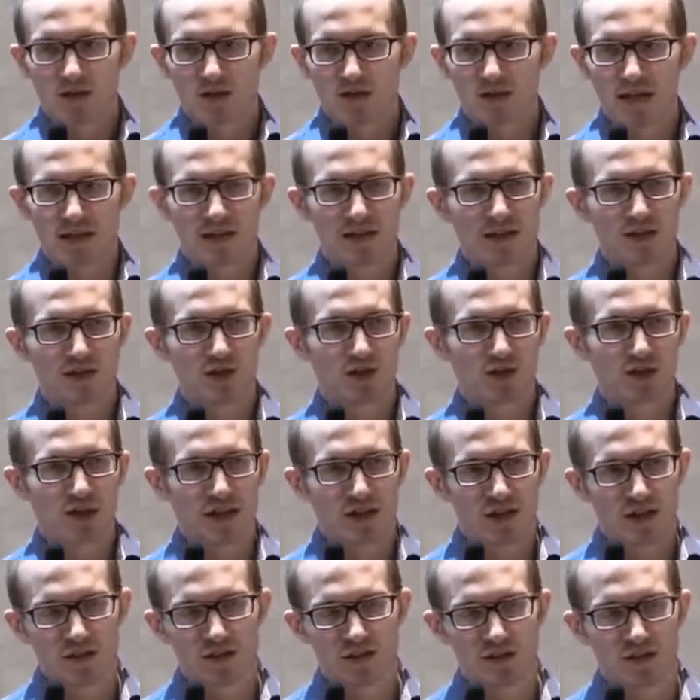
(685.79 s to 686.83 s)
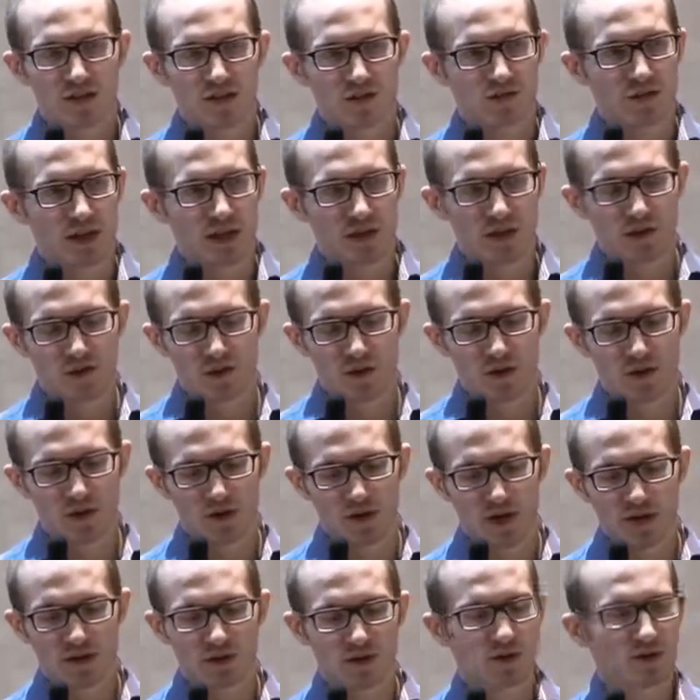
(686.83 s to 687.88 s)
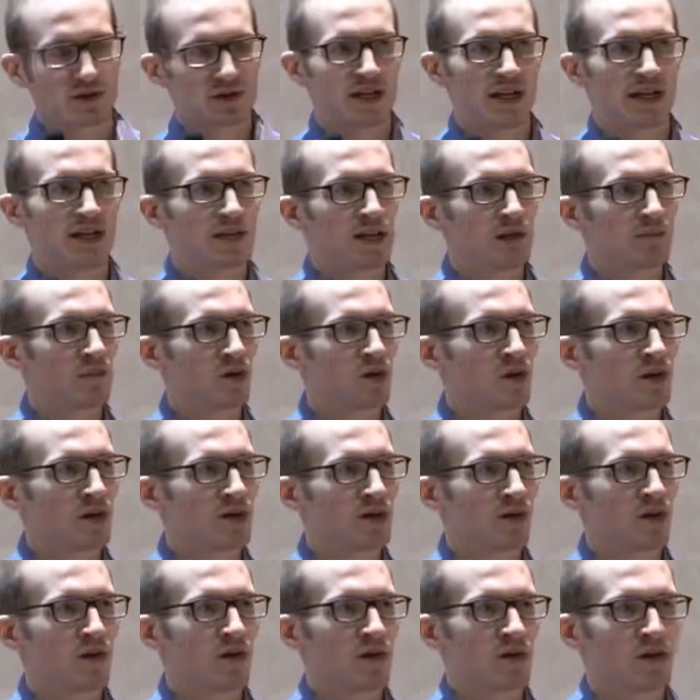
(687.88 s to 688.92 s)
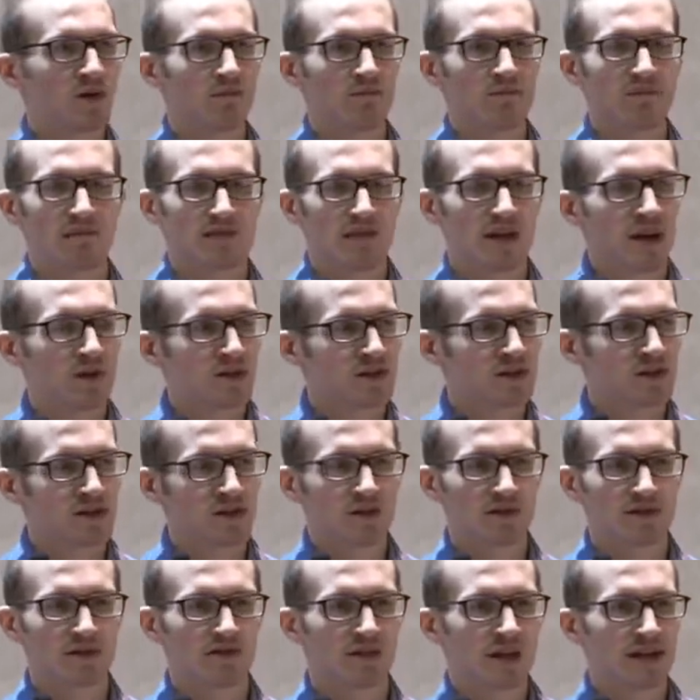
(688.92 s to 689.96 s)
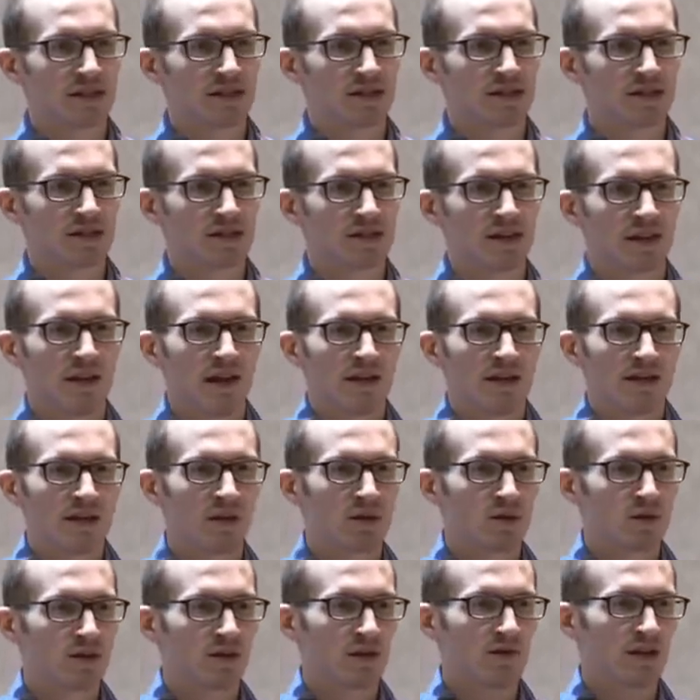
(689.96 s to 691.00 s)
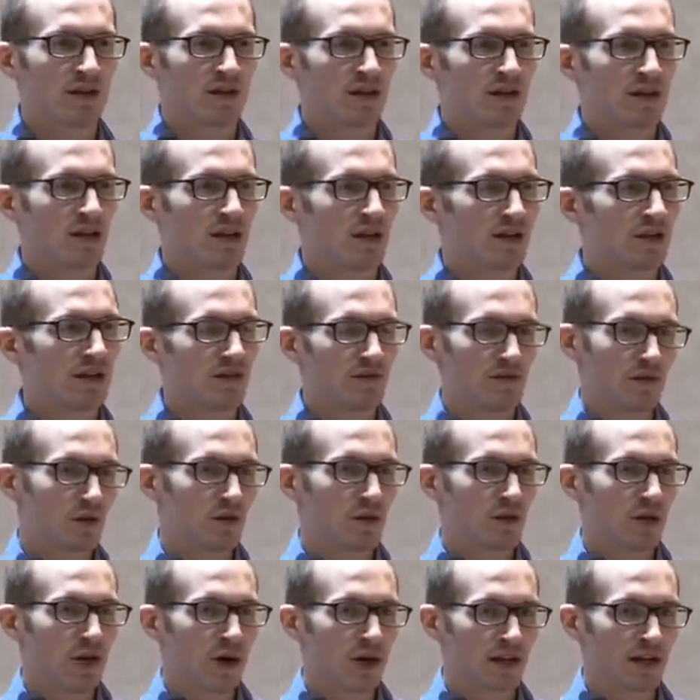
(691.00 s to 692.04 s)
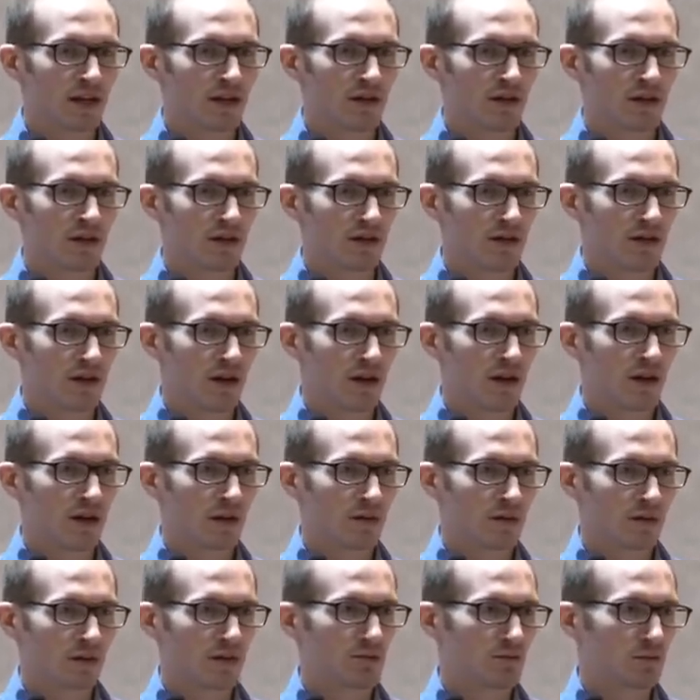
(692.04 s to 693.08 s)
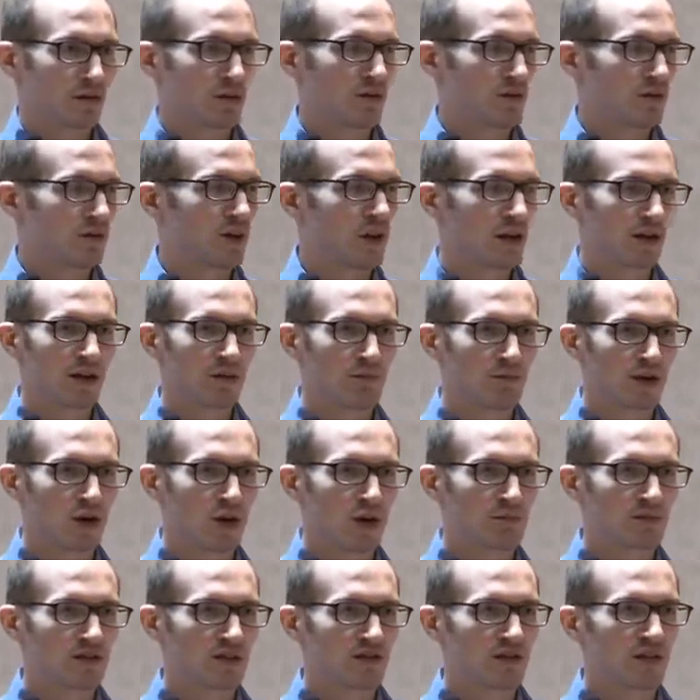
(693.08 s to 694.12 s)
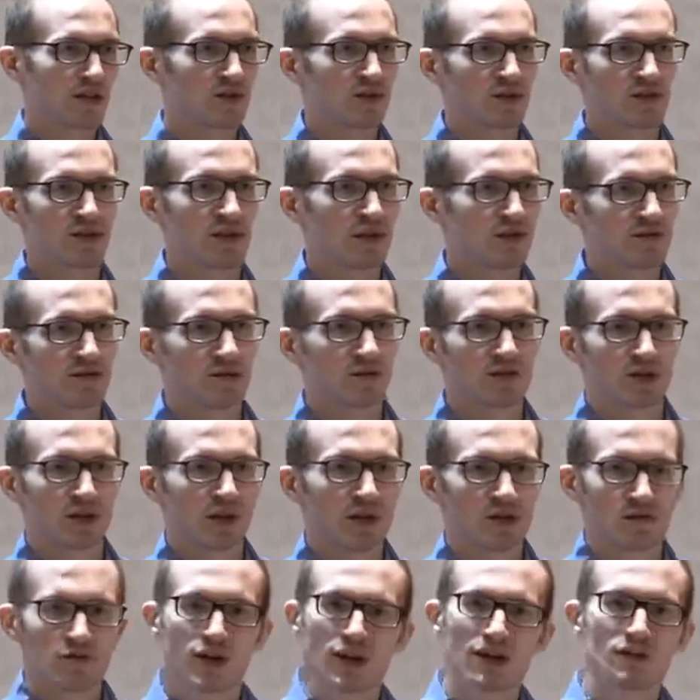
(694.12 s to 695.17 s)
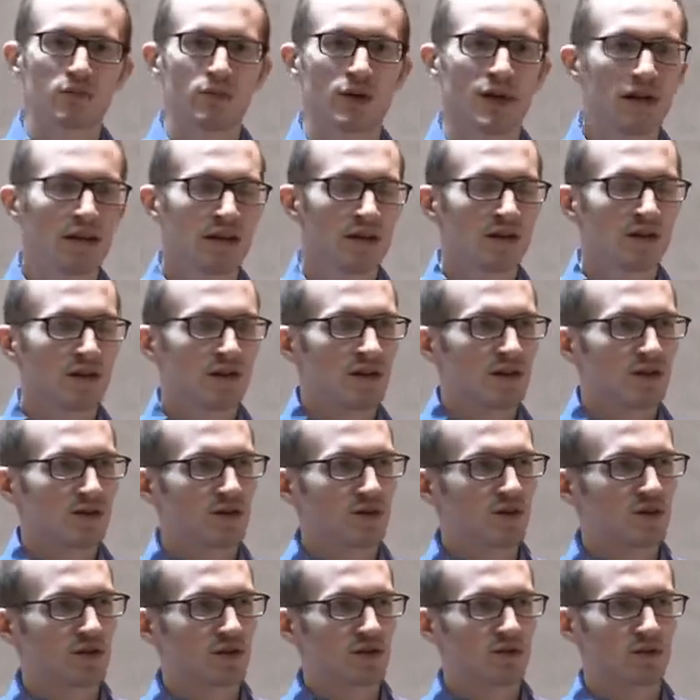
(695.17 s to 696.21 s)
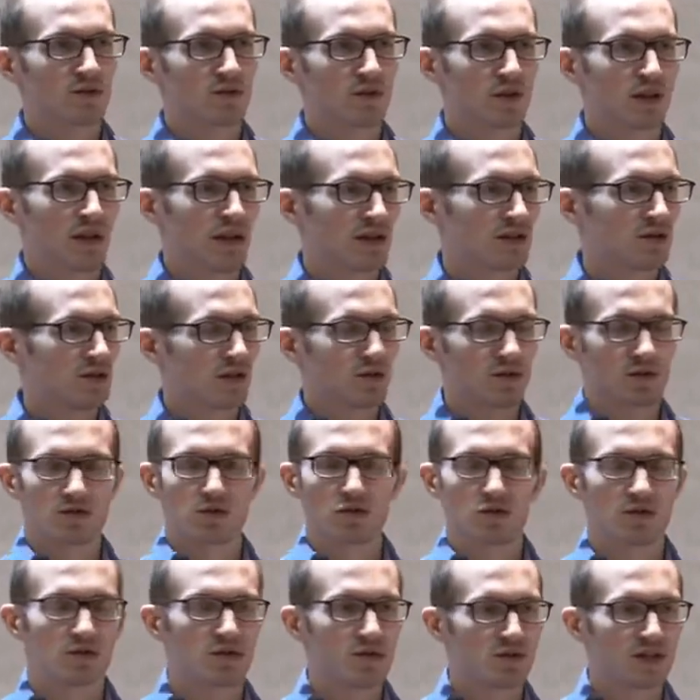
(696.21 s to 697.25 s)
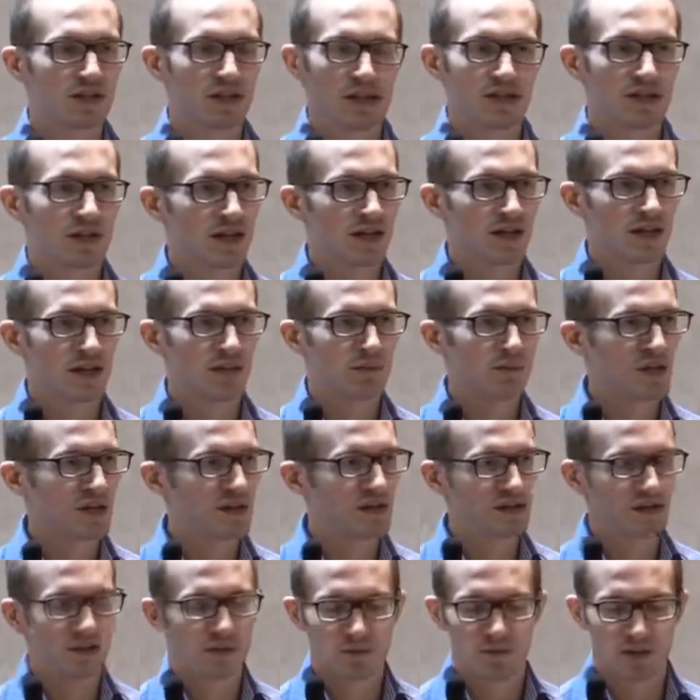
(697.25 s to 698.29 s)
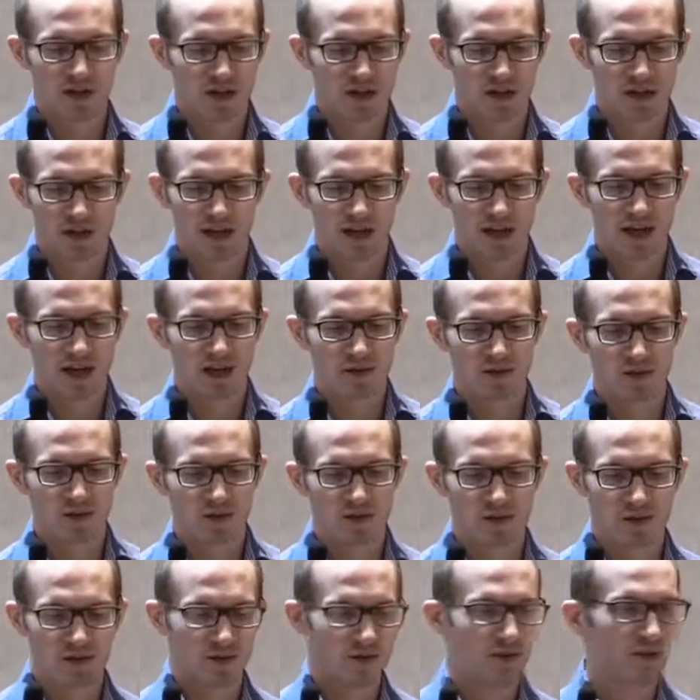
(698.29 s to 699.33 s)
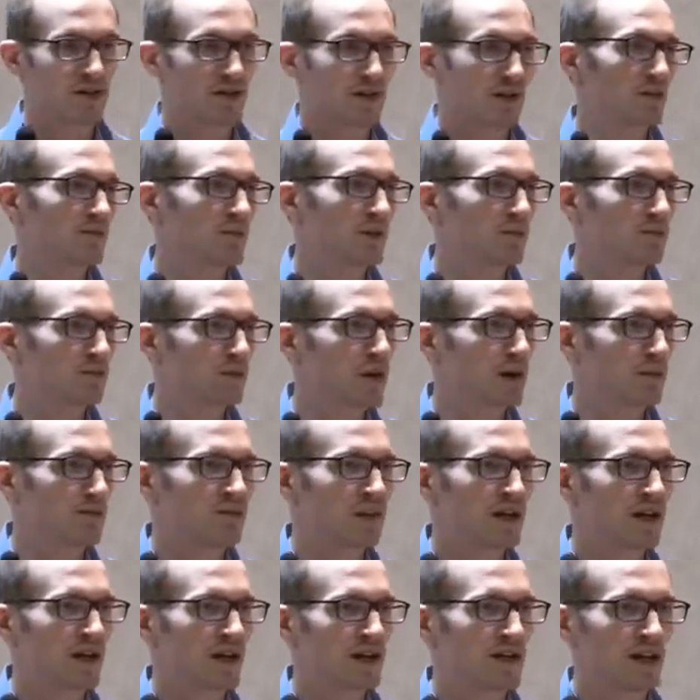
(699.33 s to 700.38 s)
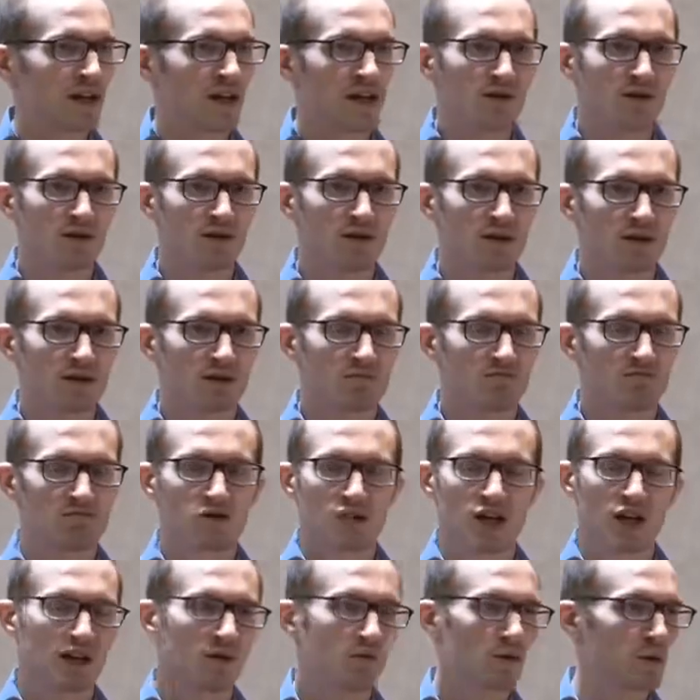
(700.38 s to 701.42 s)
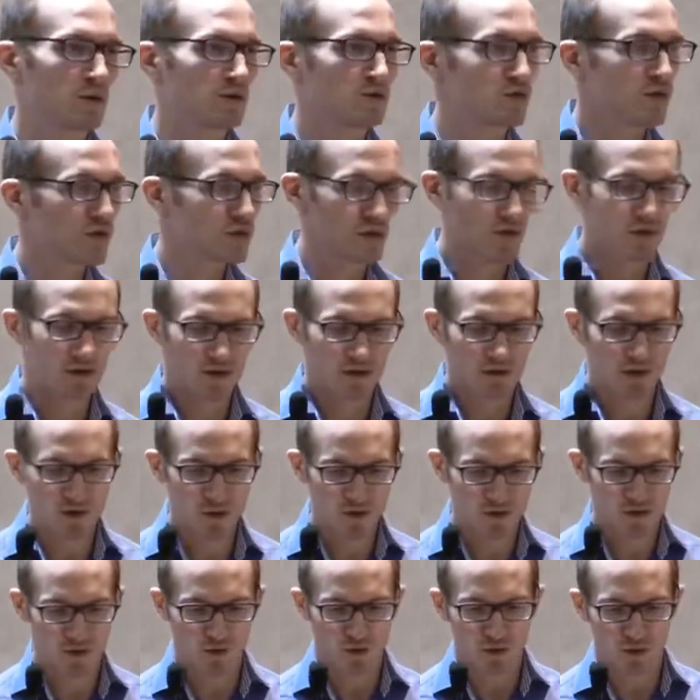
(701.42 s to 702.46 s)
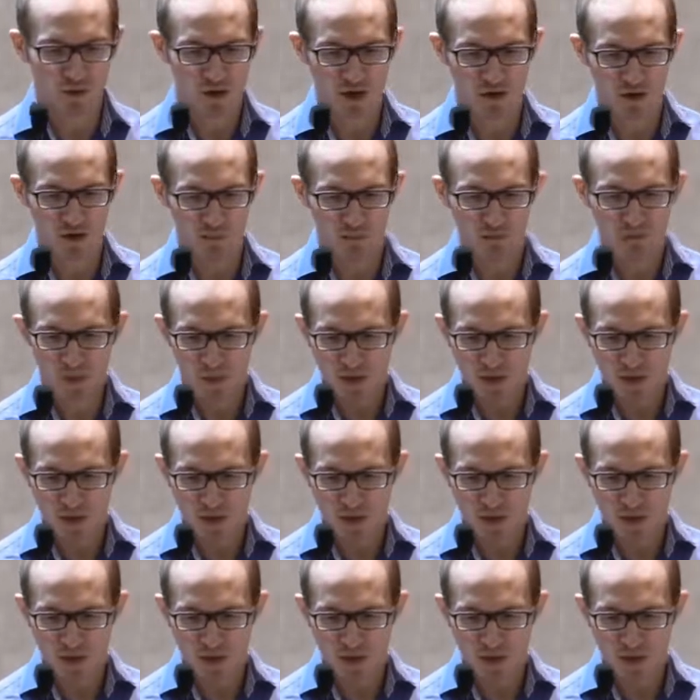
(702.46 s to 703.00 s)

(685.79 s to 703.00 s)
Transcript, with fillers: telnet shells, like if you connect to the telnet port on thousands of devices, they don't even give you a login, uh, you know, a login prompt. They just give you a shell right away. So you just connect, you know, just do telnet IP something, and you just are given a prompt, and then you can check what user user you are.